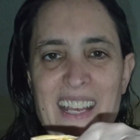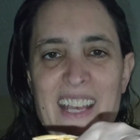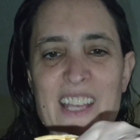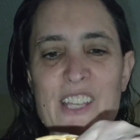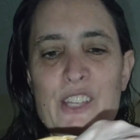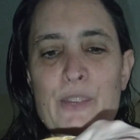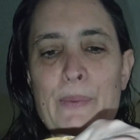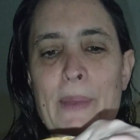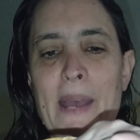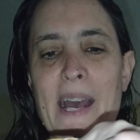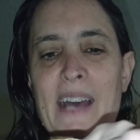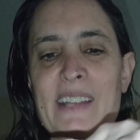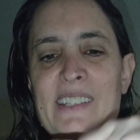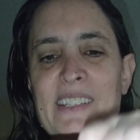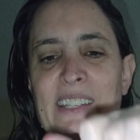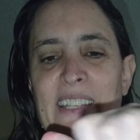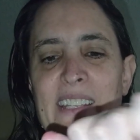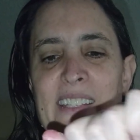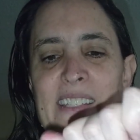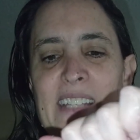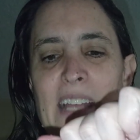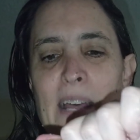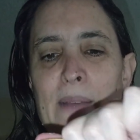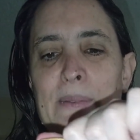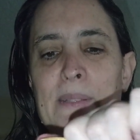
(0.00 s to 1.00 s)
You pass the
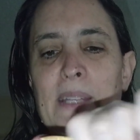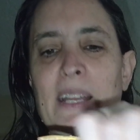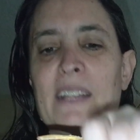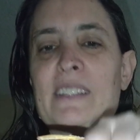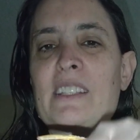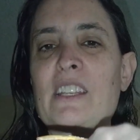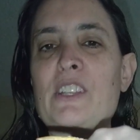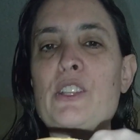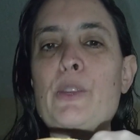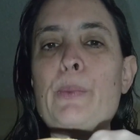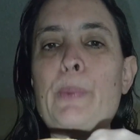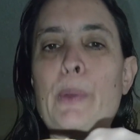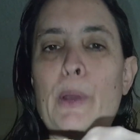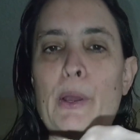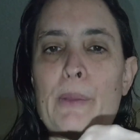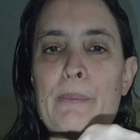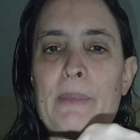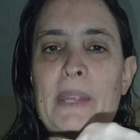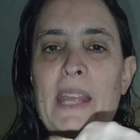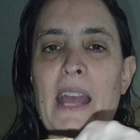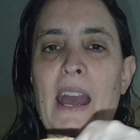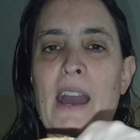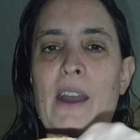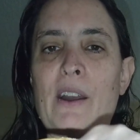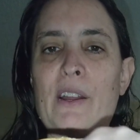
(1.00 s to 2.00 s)
stop signs and you put
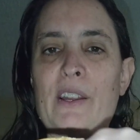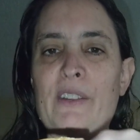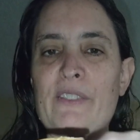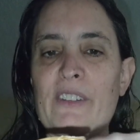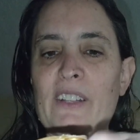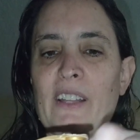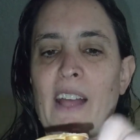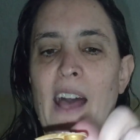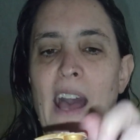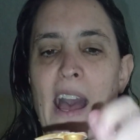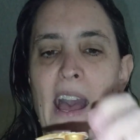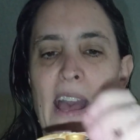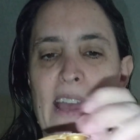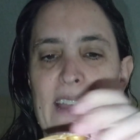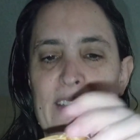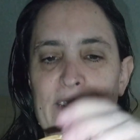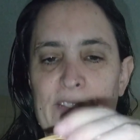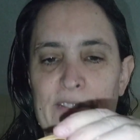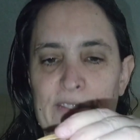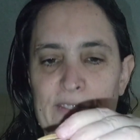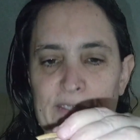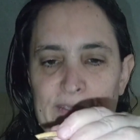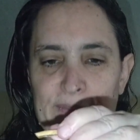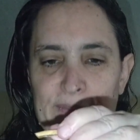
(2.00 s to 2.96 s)
me out of alive.